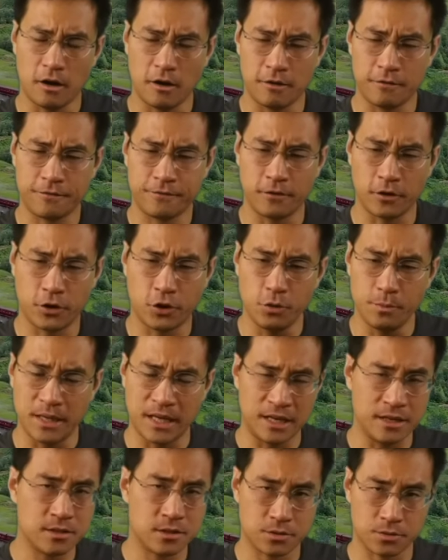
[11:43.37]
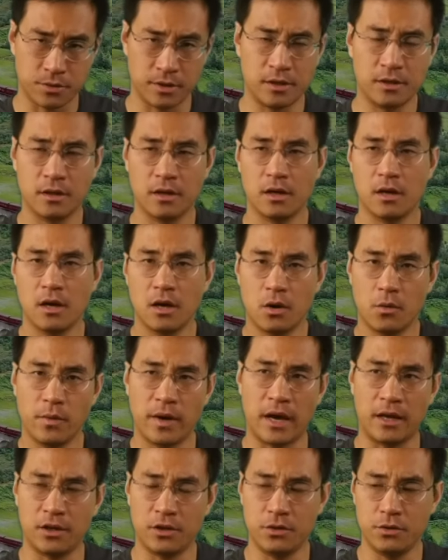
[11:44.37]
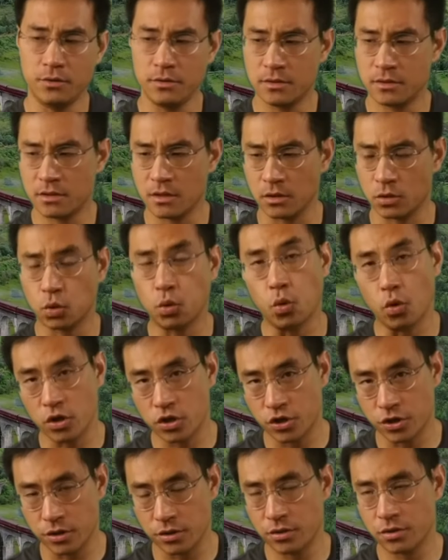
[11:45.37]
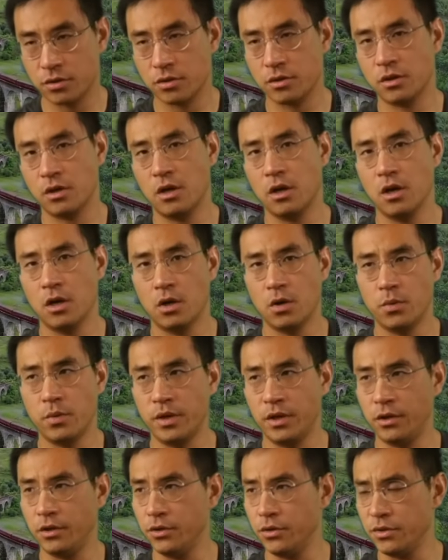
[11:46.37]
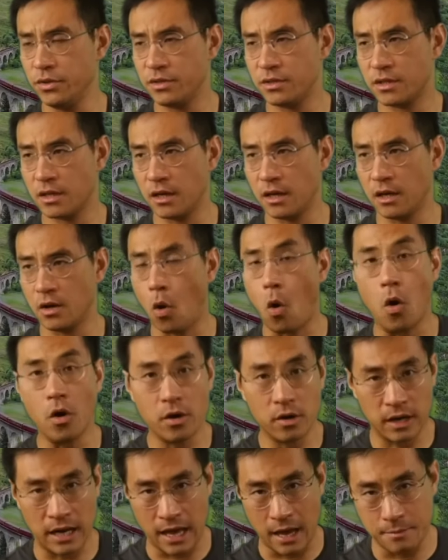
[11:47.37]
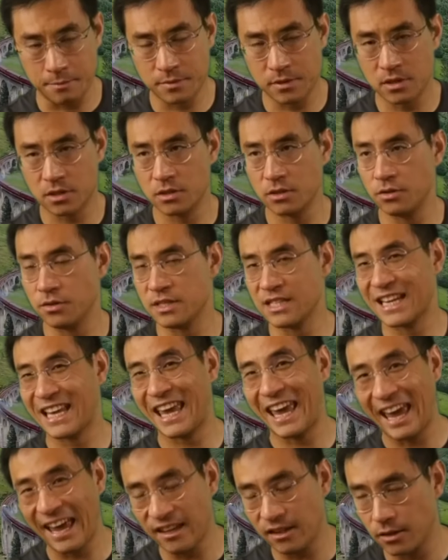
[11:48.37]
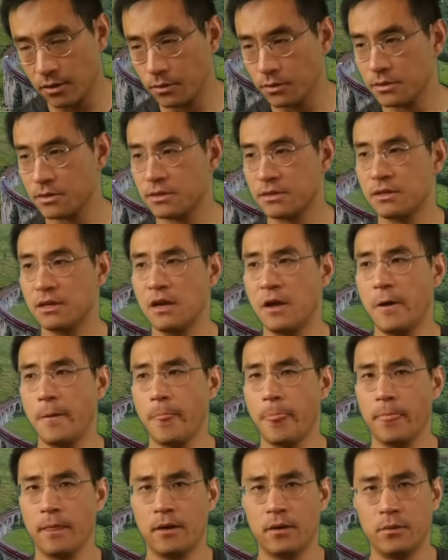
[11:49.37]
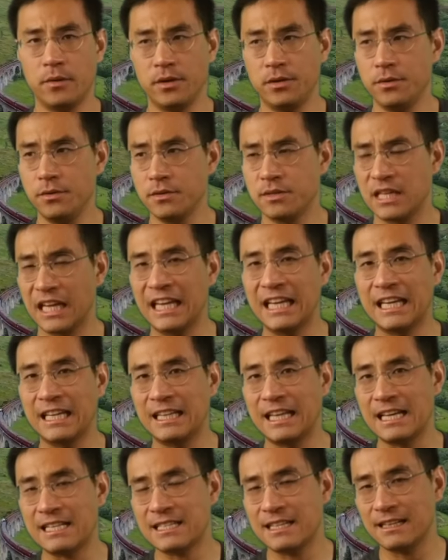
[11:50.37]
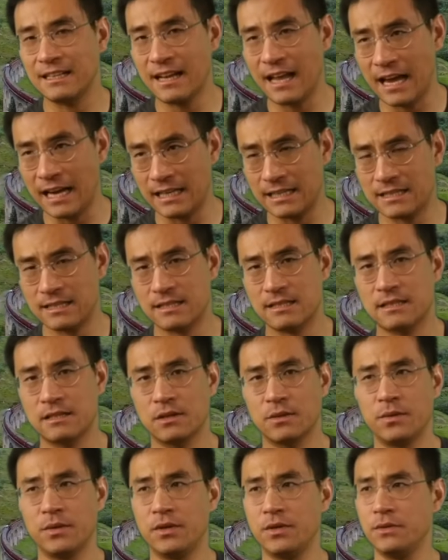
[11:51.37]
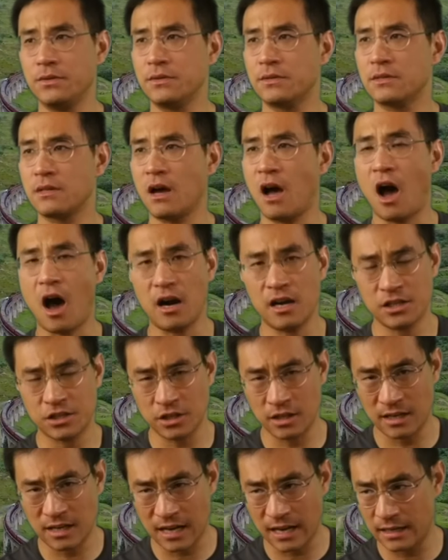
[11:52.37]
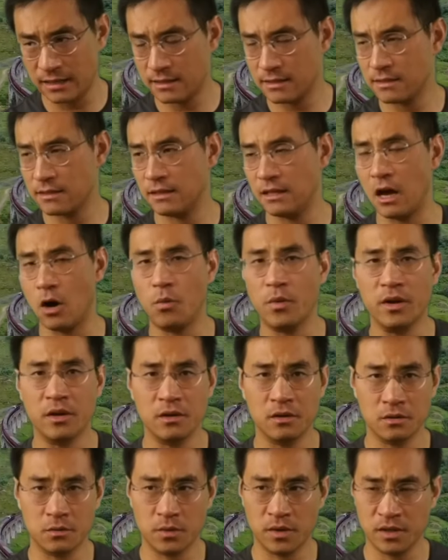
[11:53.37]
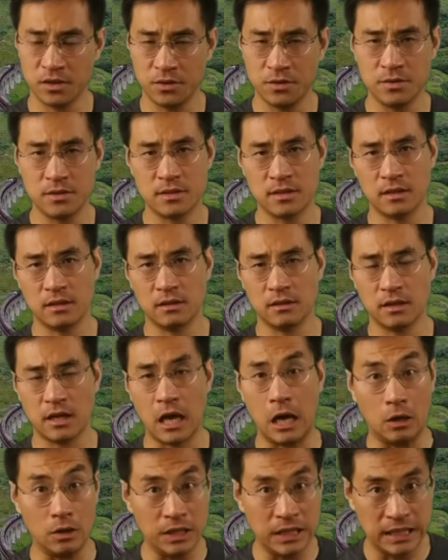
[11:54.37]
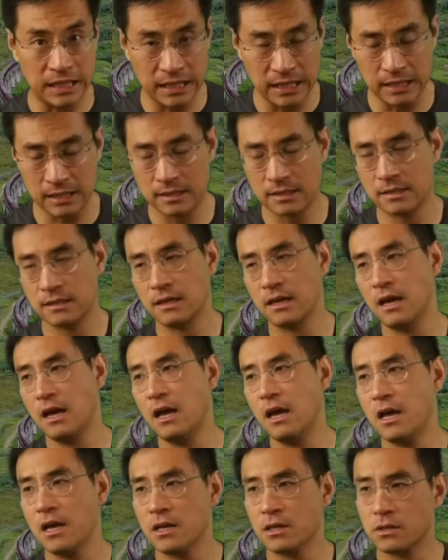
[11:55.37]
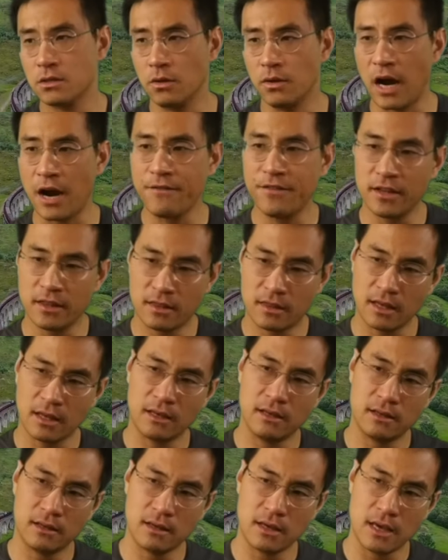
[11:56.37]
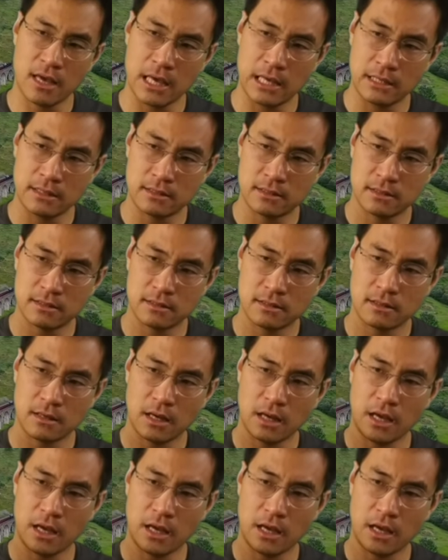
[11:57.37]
for human history, we had used the torches, we used oil lamps, used candles, we used incandescent lights, we used the halogen lights. Now we're using LEDs. So everything is